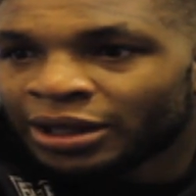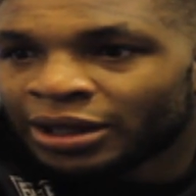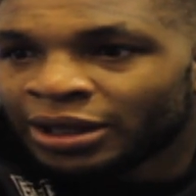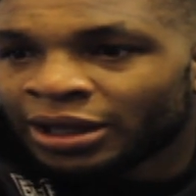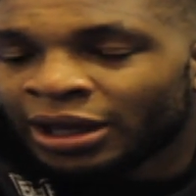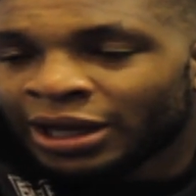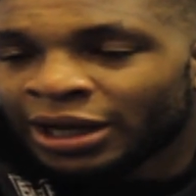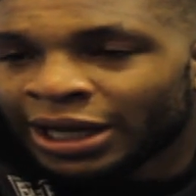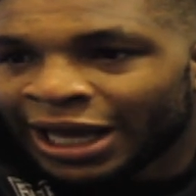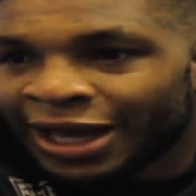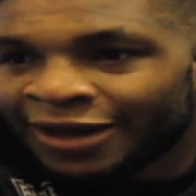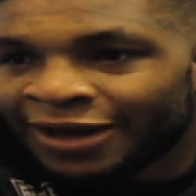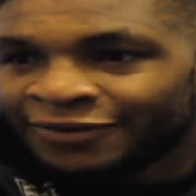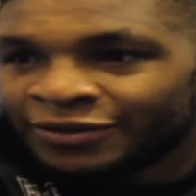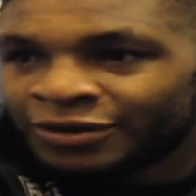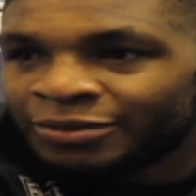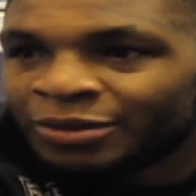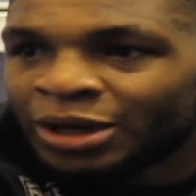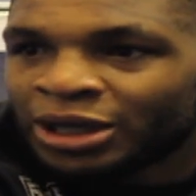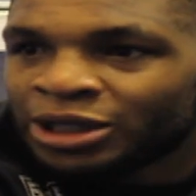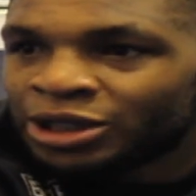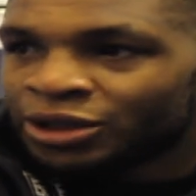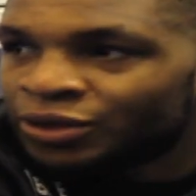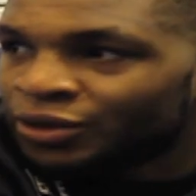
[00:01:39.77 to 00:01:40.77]
Like after
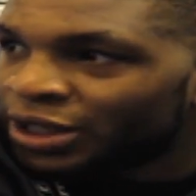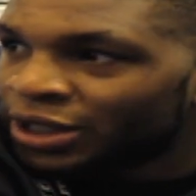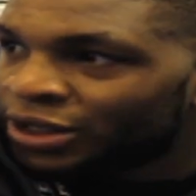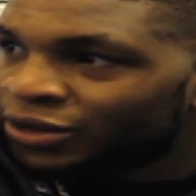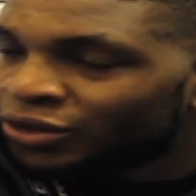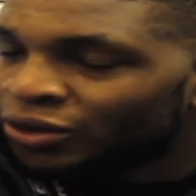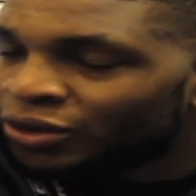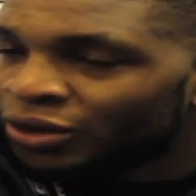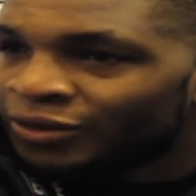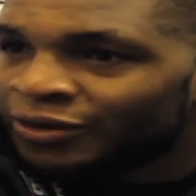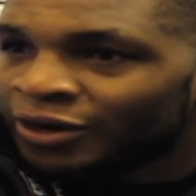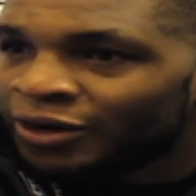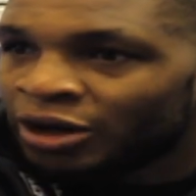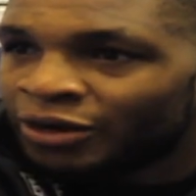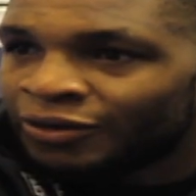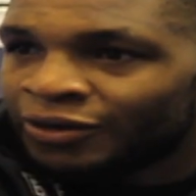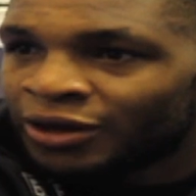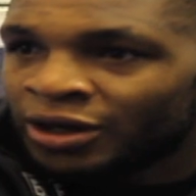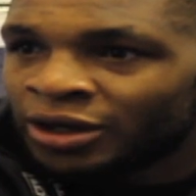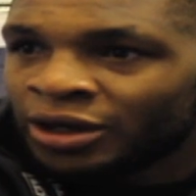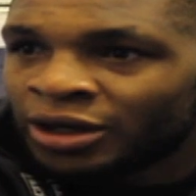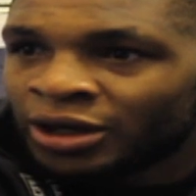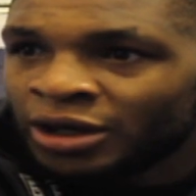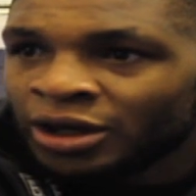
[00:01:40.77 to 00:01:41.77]
my career sort of
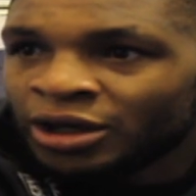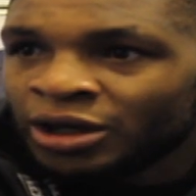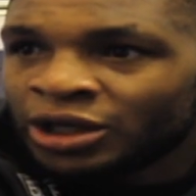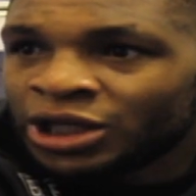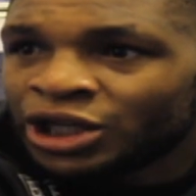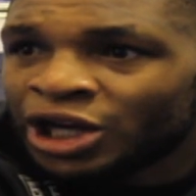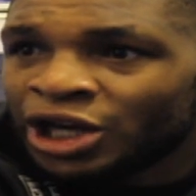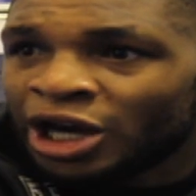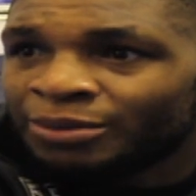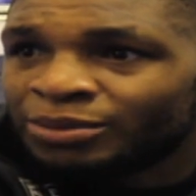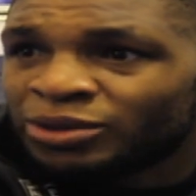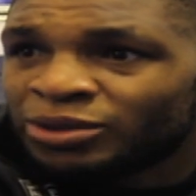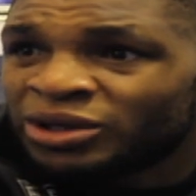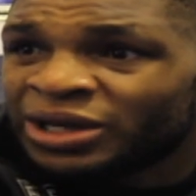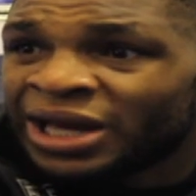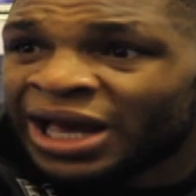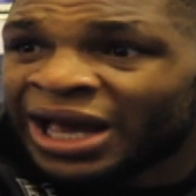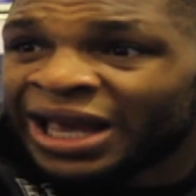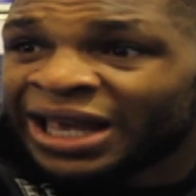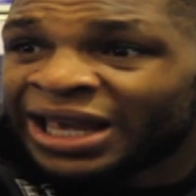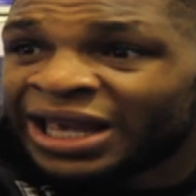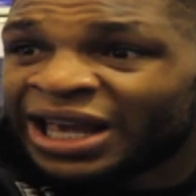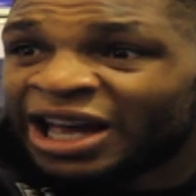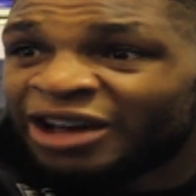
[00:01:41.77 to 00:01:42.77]
over. You know, I'm good
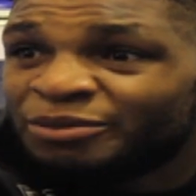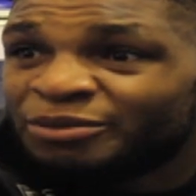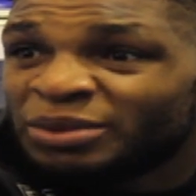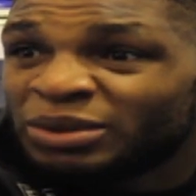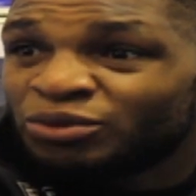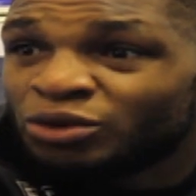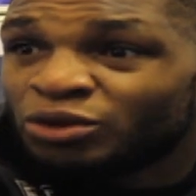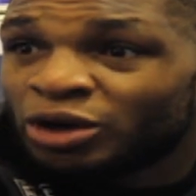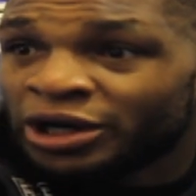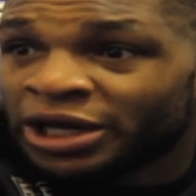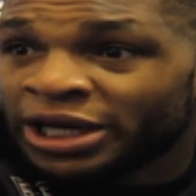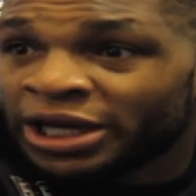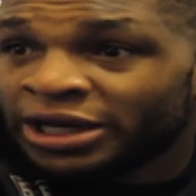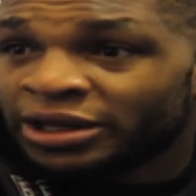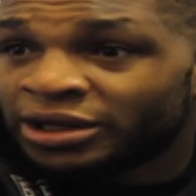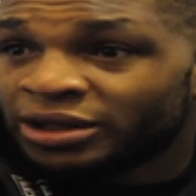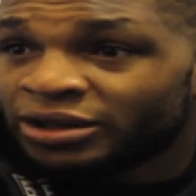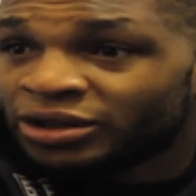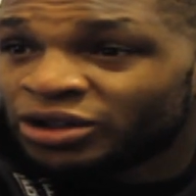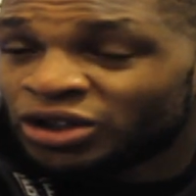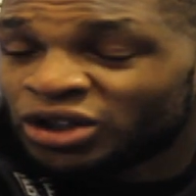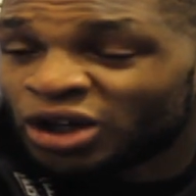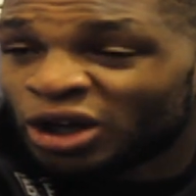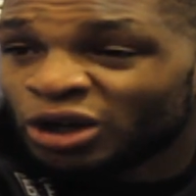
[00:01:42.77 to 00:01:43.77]
at it. I've been running
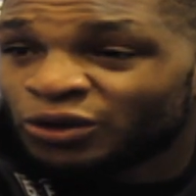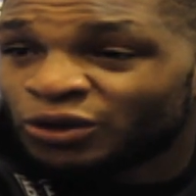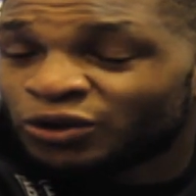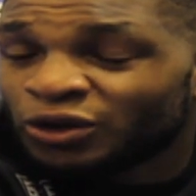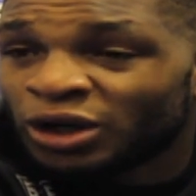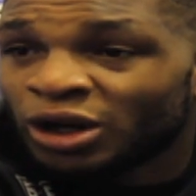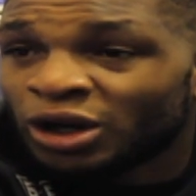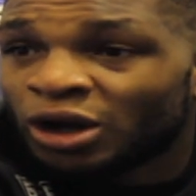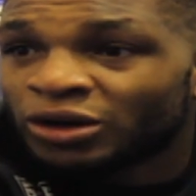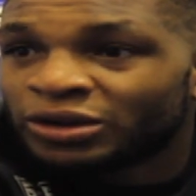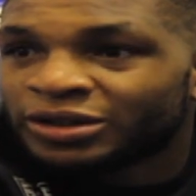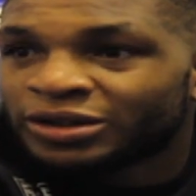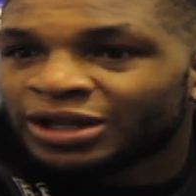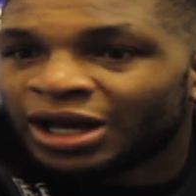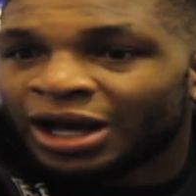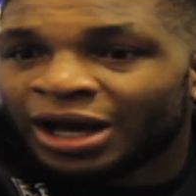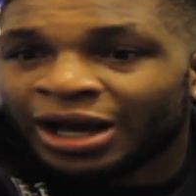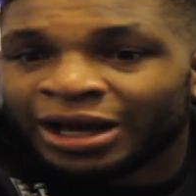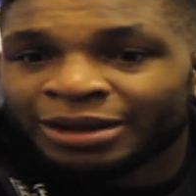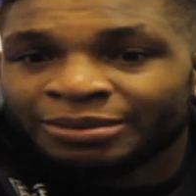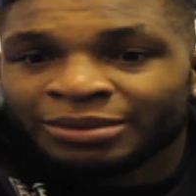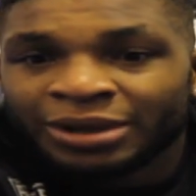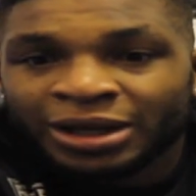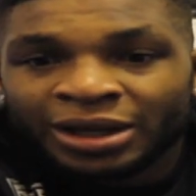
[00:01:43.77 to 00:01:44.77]
shows for a long
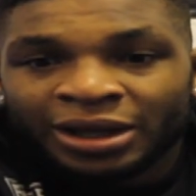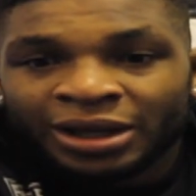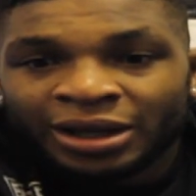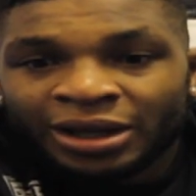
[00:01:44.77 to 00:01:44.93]
time.